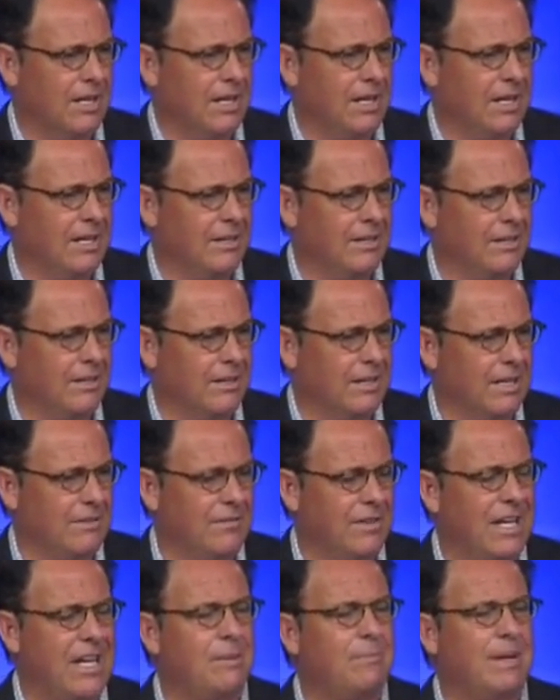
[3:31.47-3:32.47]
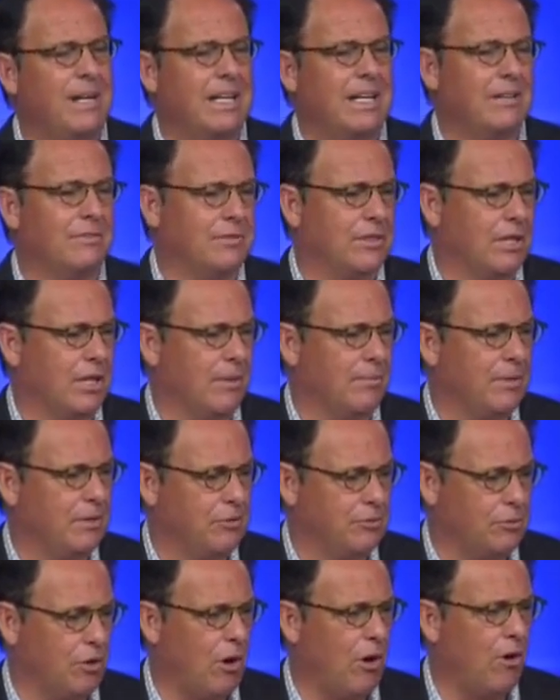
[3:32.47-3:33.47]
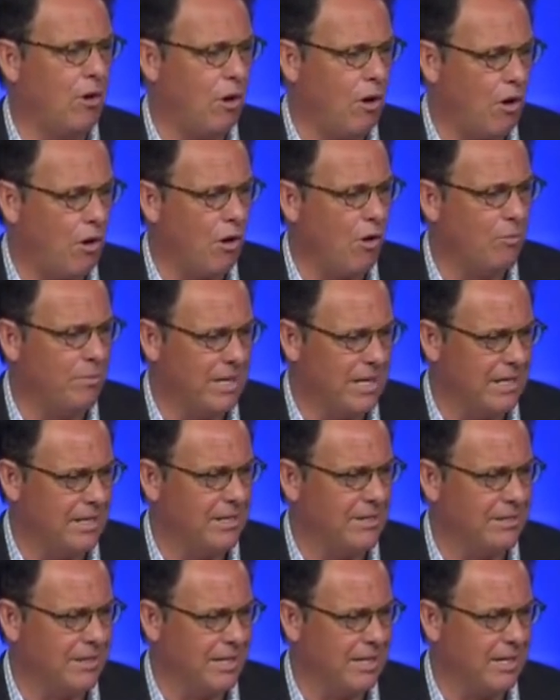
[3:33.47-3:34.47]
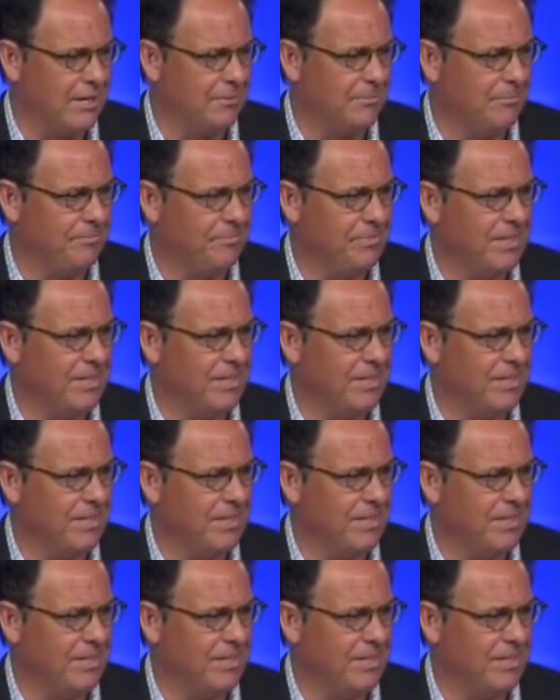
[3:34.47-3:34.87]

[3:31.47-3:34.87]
And uh, if he be lifted up, he'll draw all men unto him.